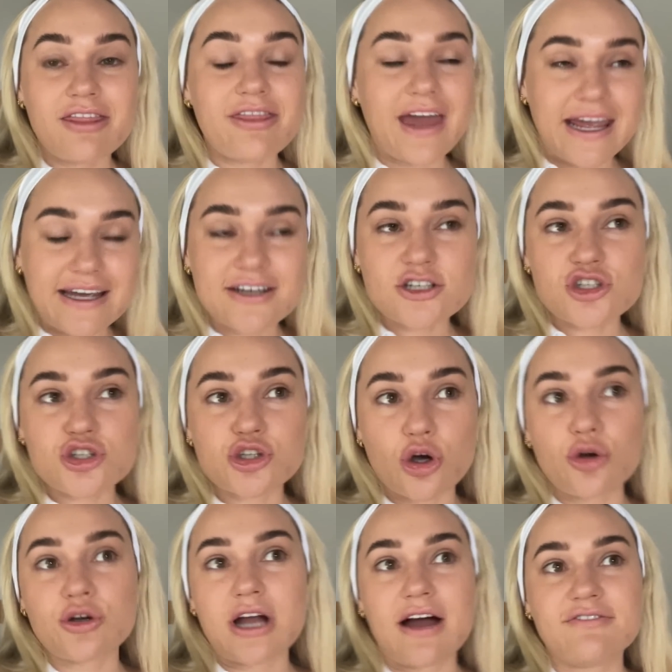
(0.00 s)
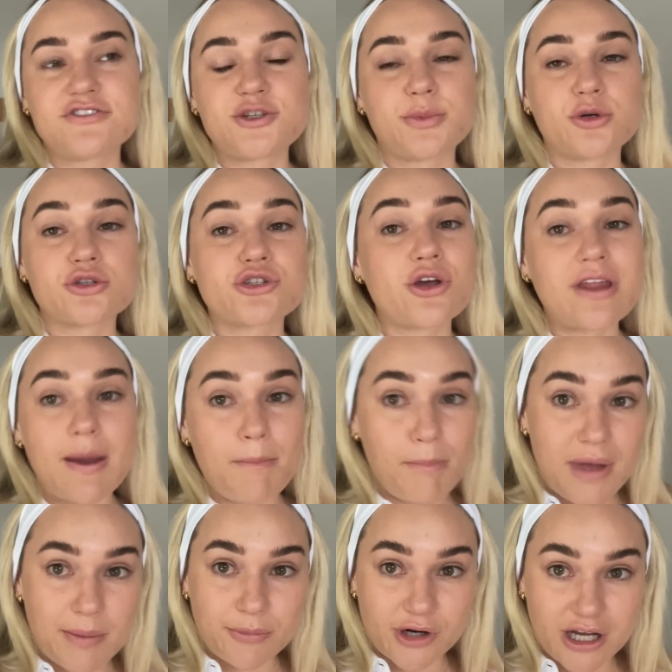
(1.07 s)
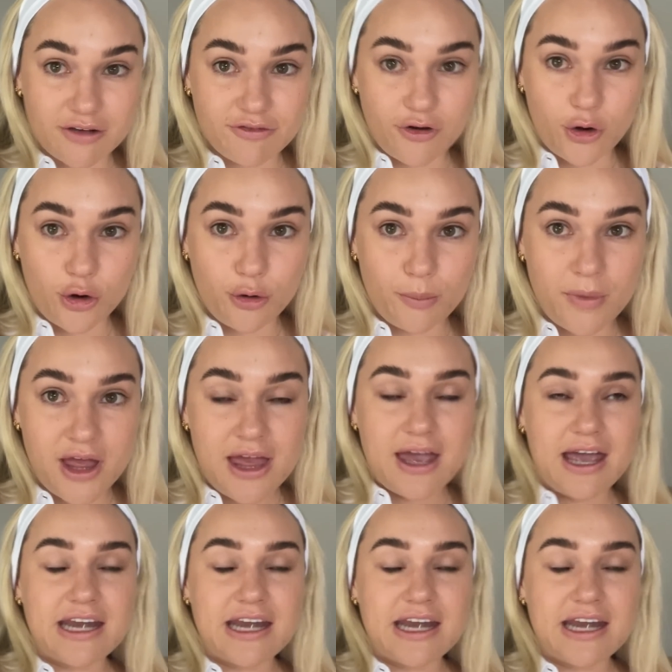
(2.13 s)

They are so comfortable. So they're memory foam.